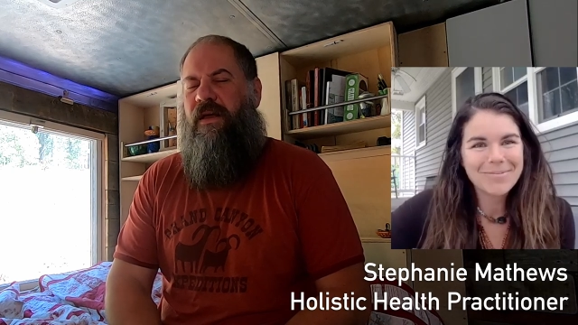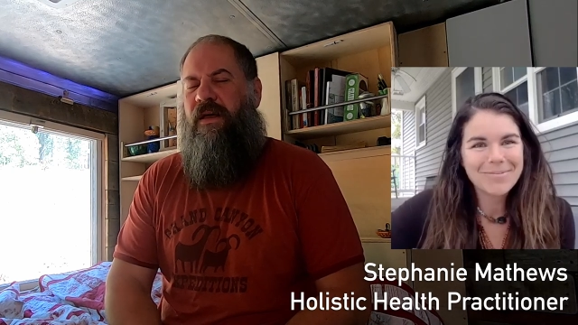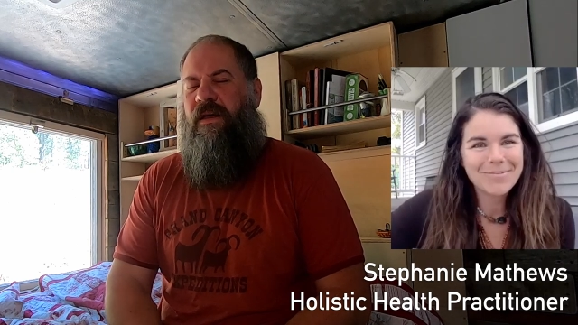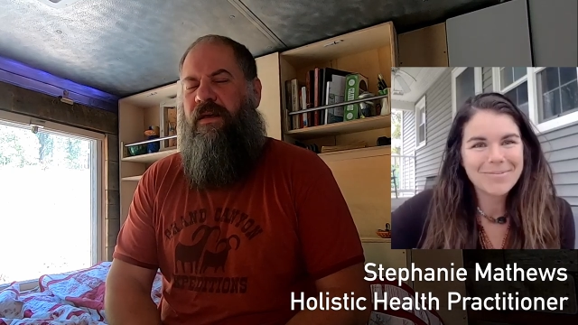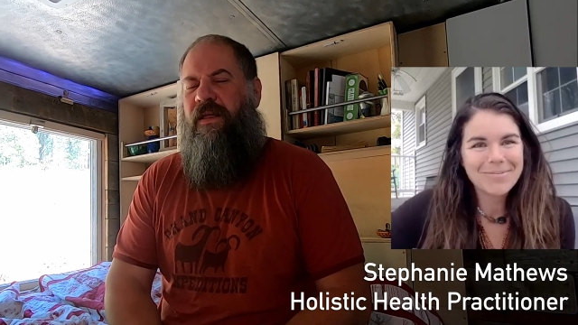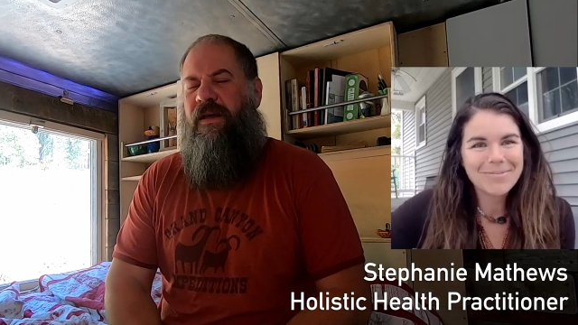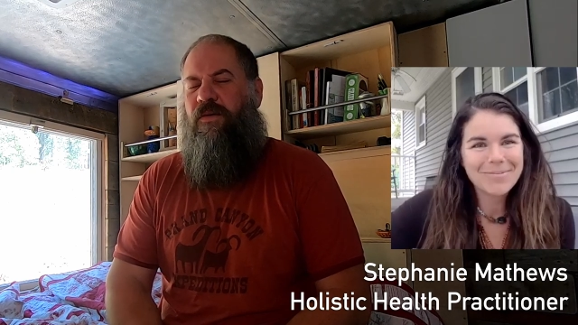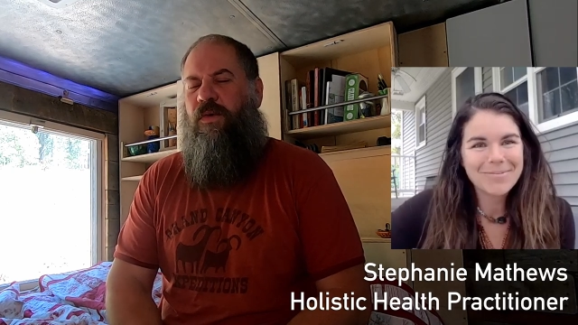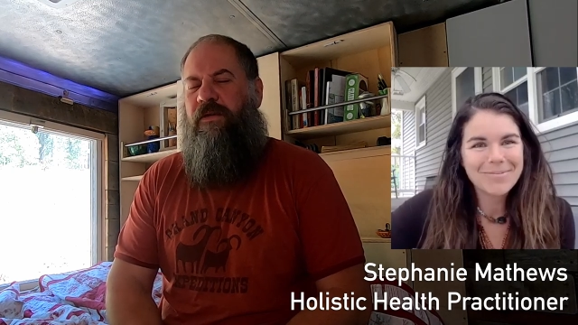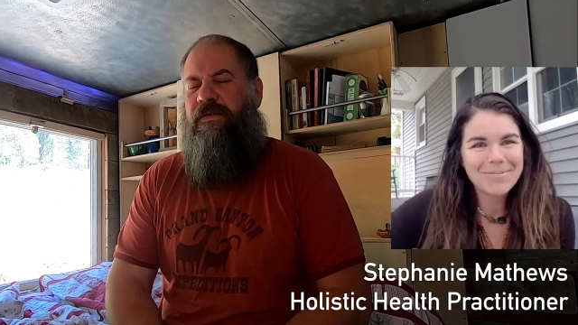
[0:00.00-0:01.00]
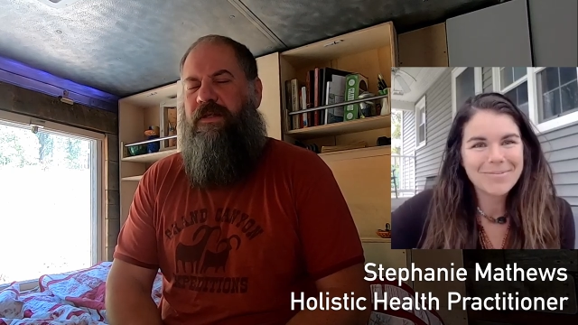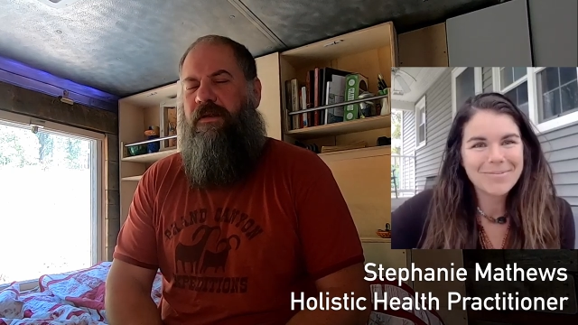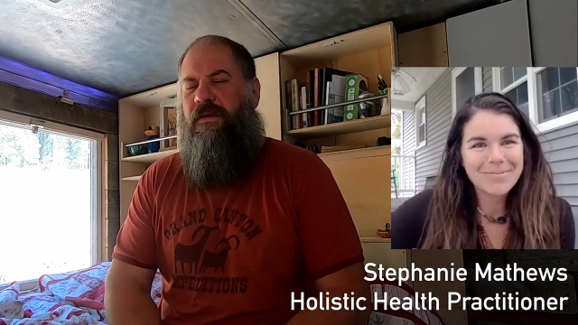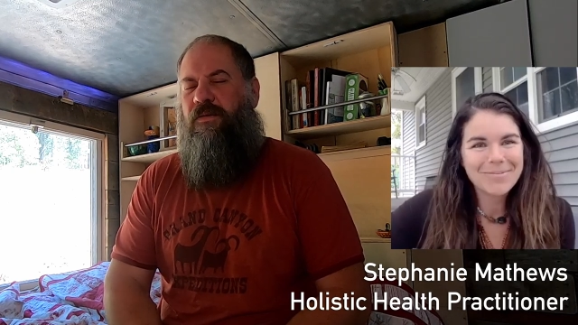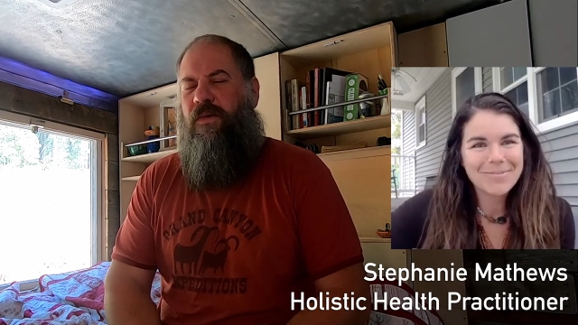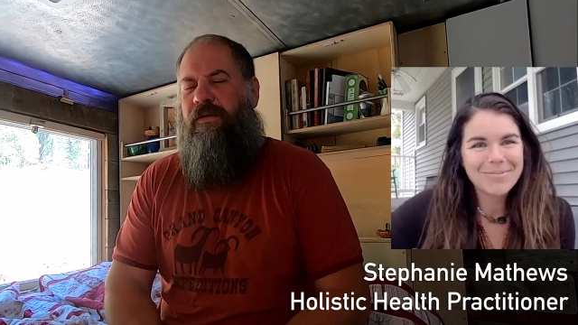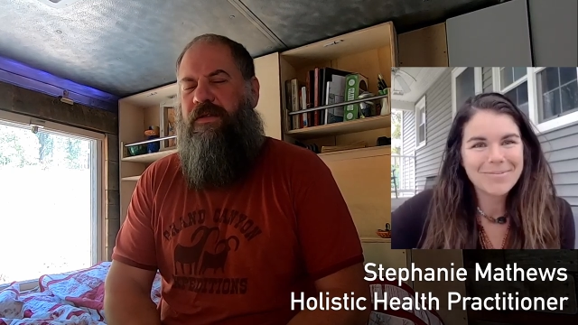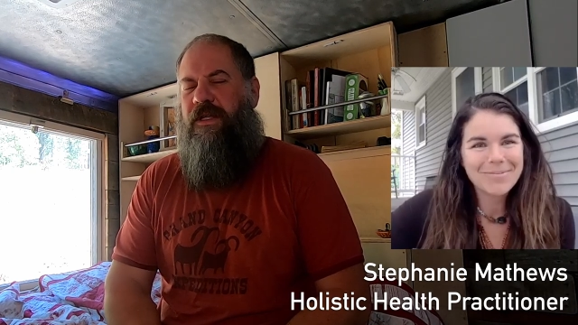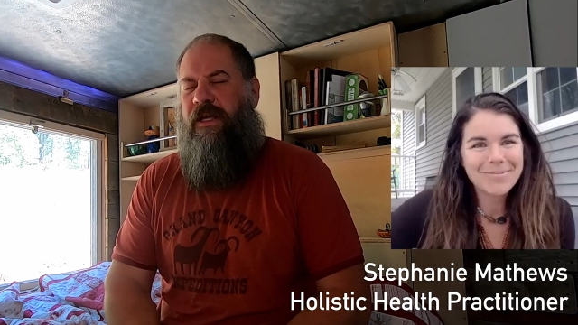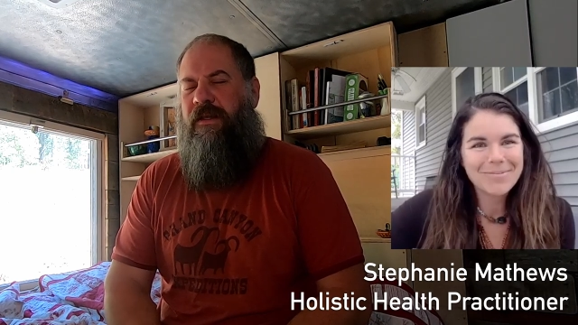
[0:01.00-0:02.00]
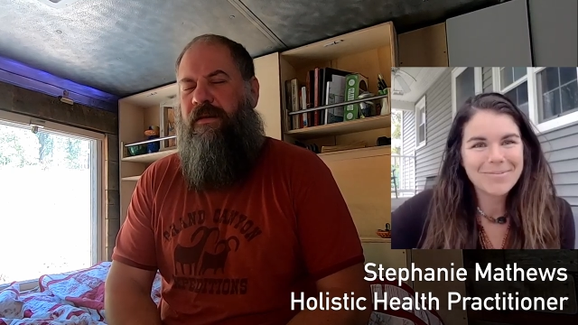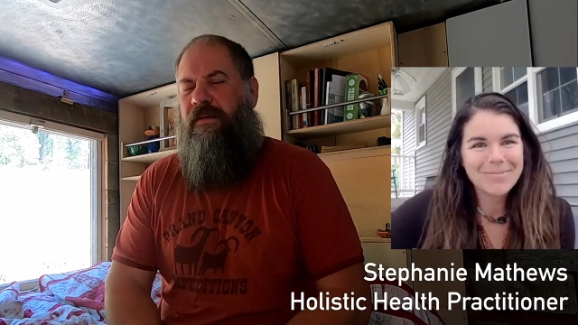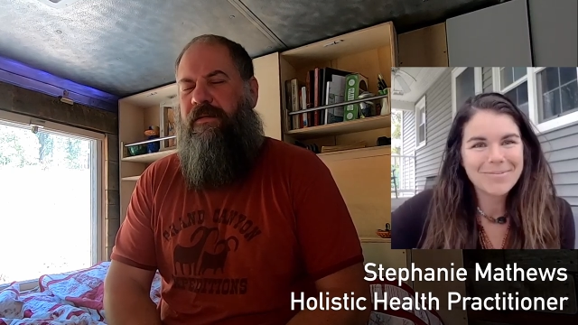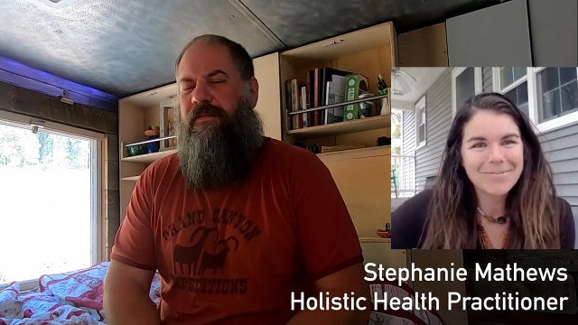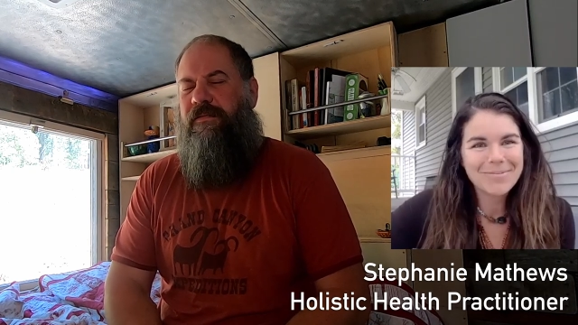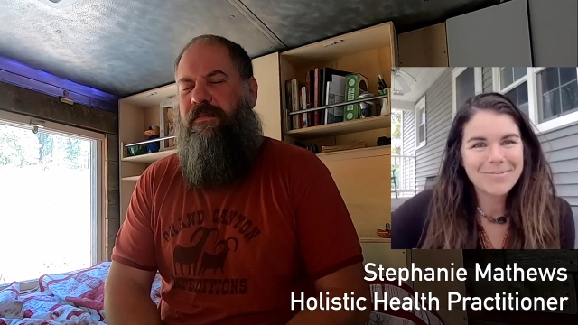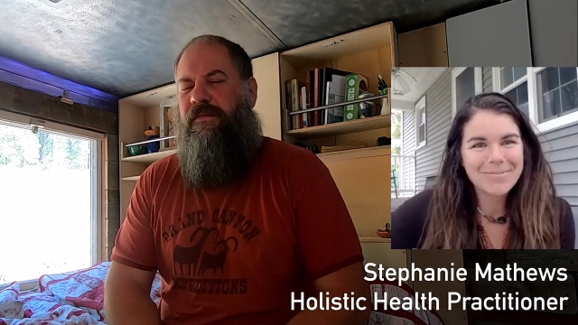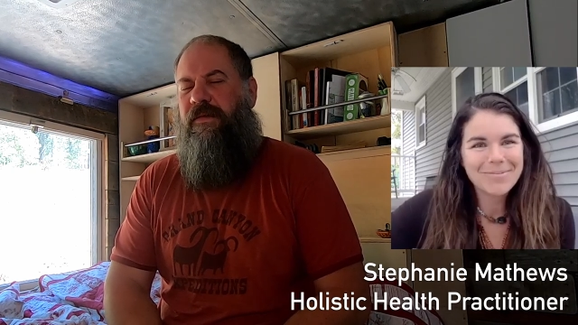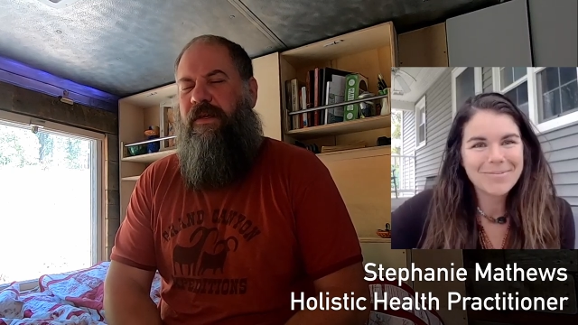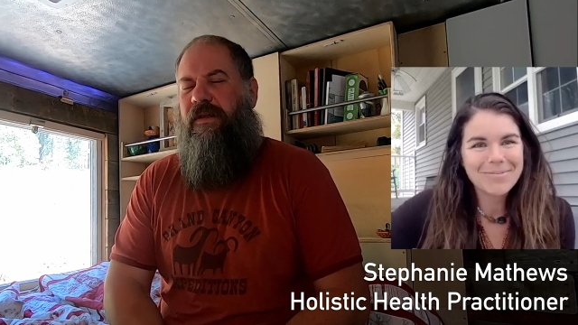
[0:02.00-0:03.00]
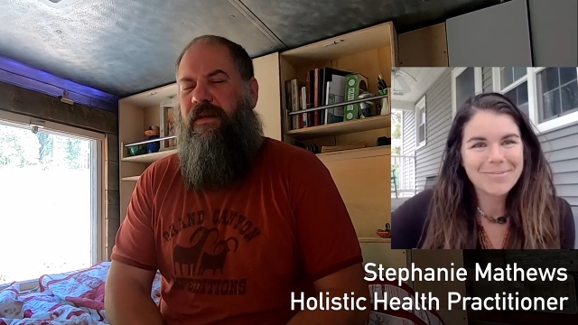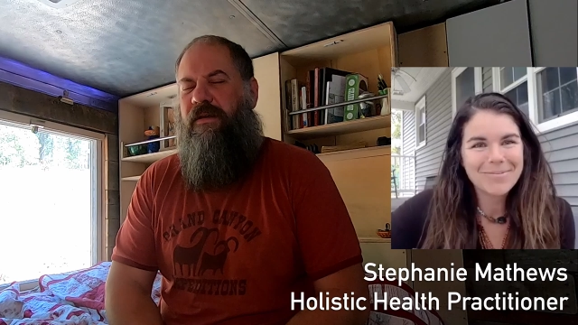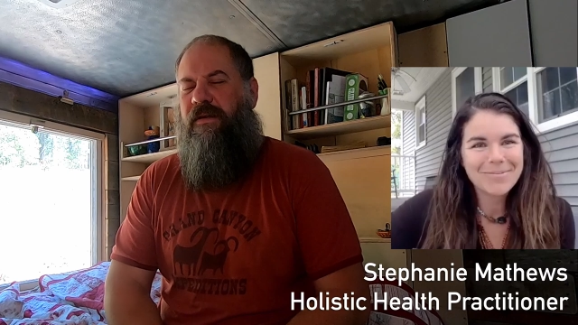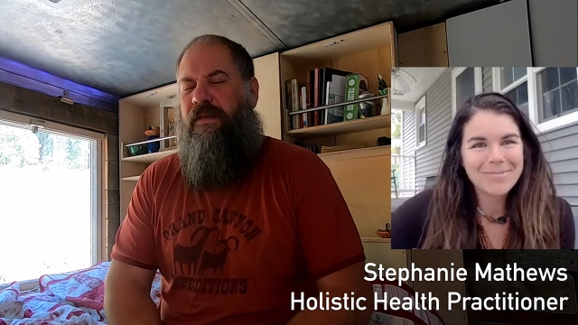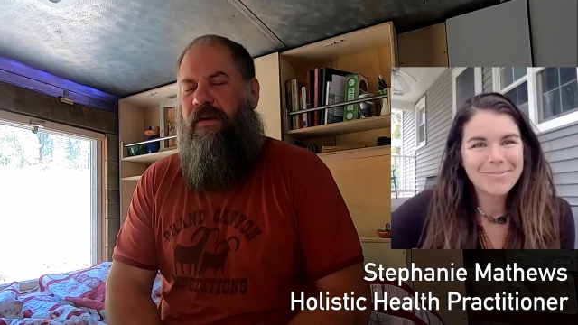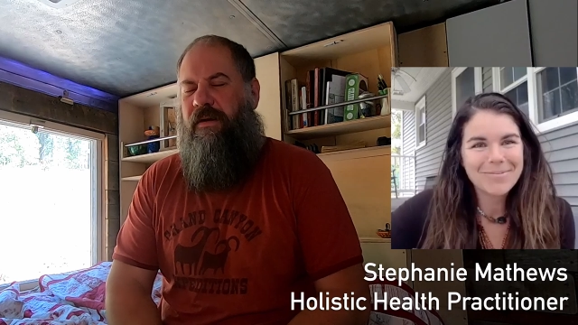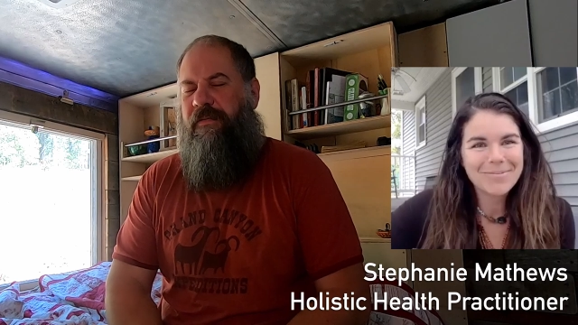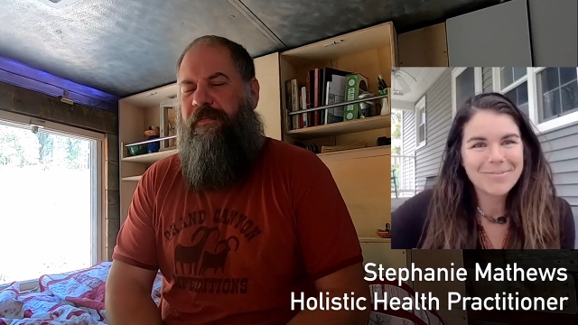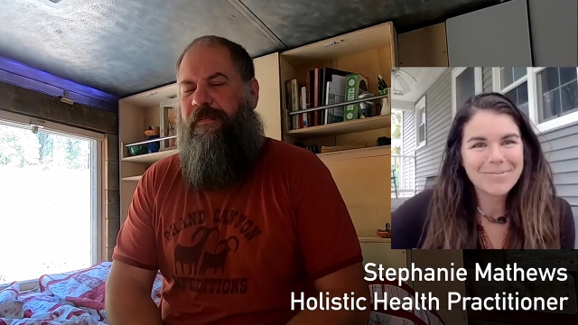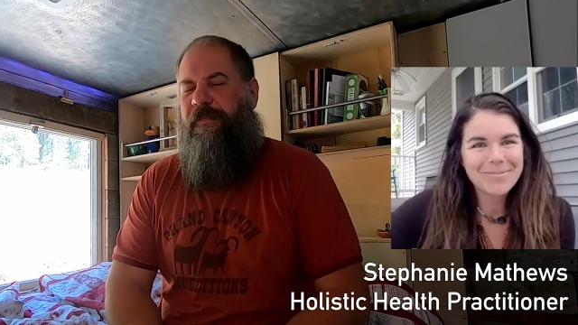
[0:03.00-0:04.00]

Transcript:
Speaker 1: a like wolf's a wolf's den in there.